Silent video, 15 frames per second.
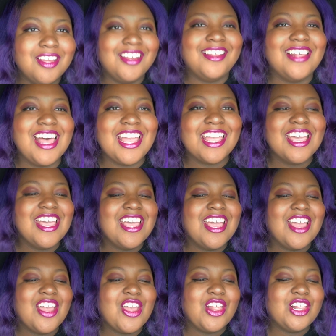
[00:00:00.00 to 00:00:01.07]
Like,
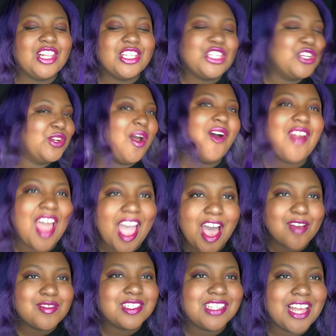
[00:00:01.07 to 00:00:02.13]
you don't
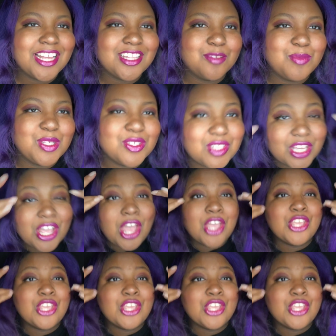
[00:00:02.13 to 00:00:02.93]
have to like the music.